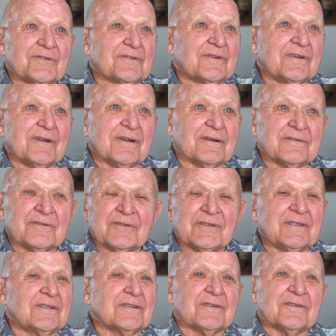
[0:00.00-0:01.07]

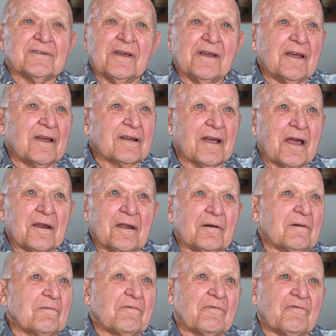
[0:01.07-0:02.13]
she just kind
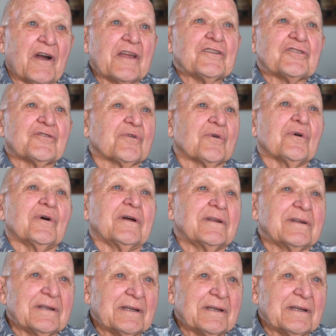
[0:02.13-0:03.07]
of fights through it.